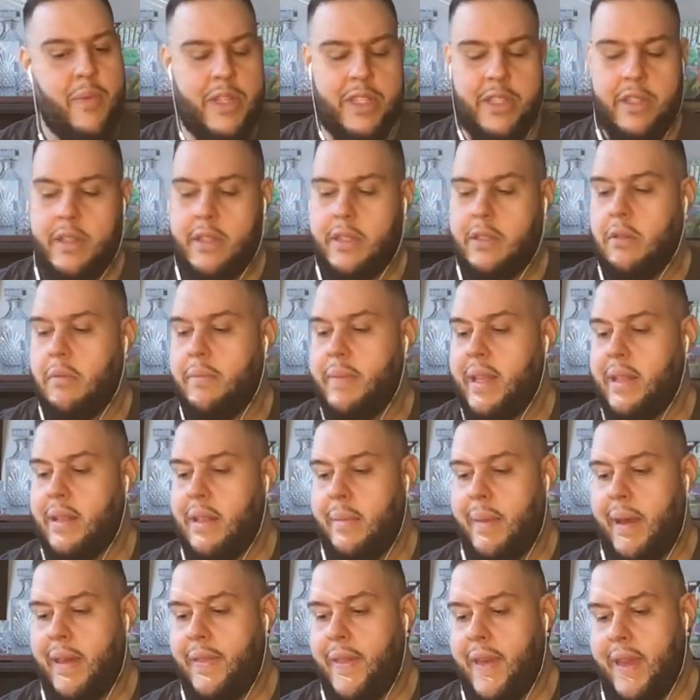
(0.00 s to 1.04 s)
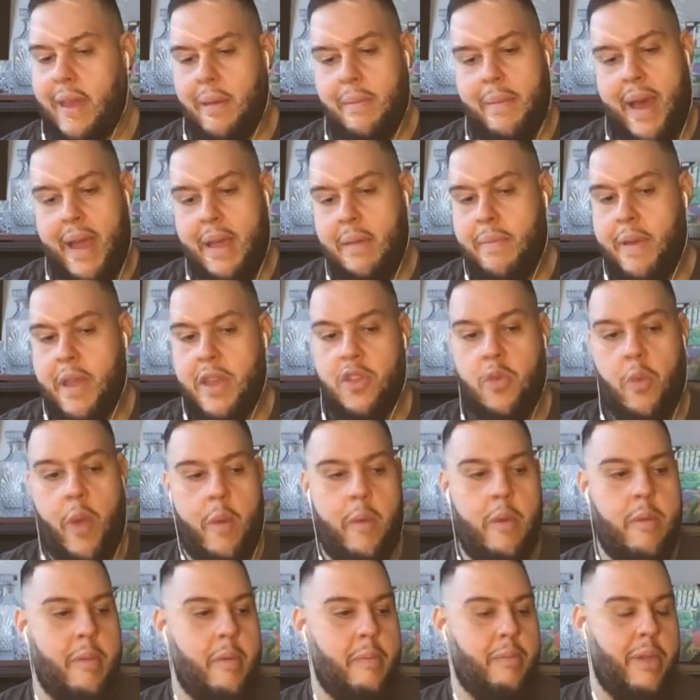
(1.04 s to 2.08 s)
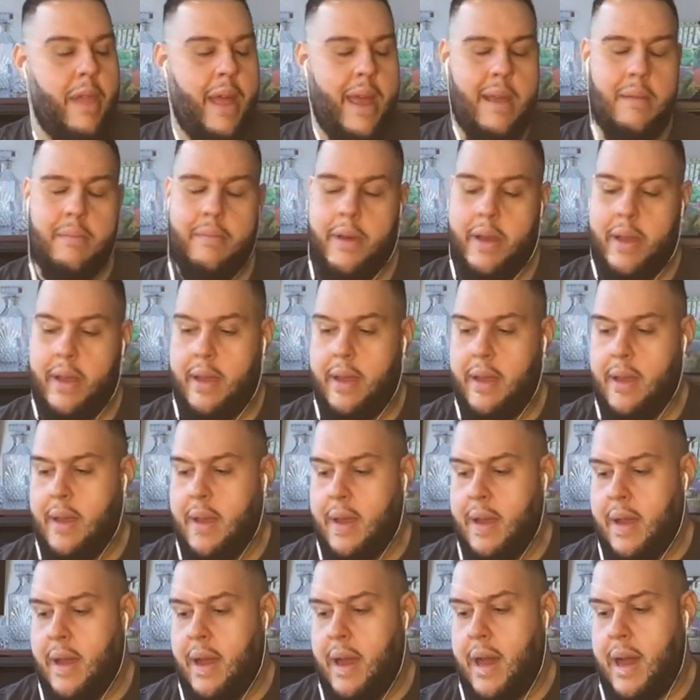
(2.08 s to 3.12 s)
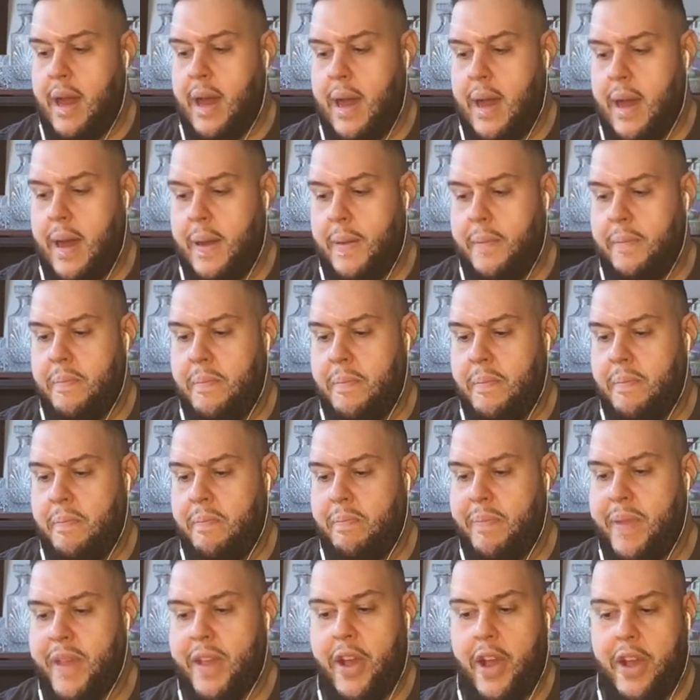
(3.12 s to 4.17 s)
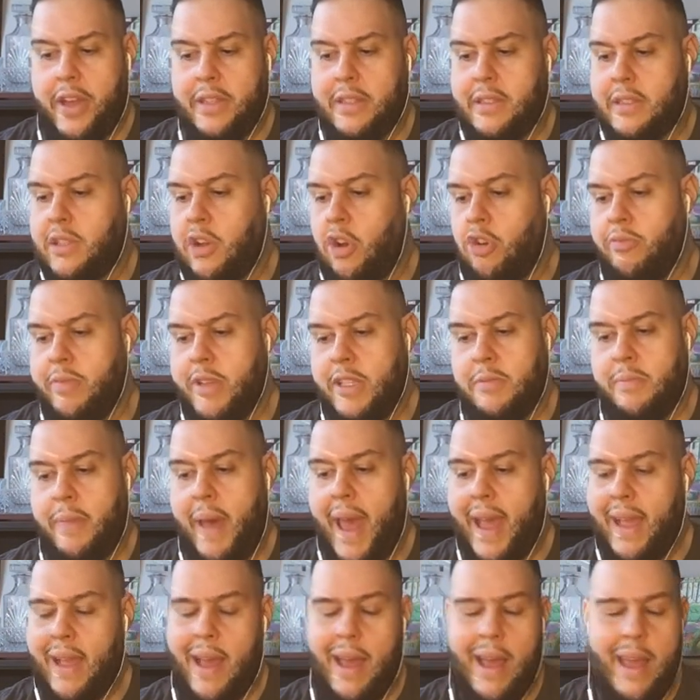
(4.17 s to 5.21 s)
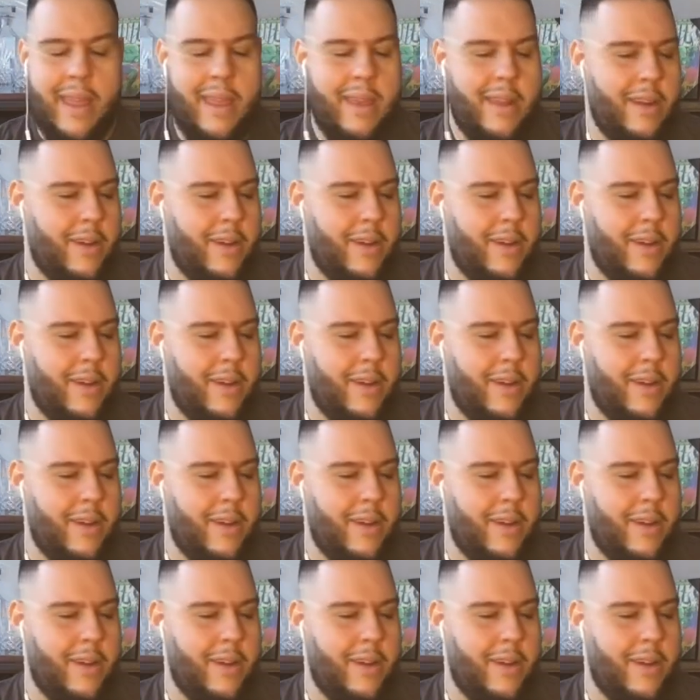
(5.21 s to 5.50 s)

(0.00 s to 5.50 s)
We should have still beat them, I think, in my opinion, the way we've been playing. But because Tobi's back, I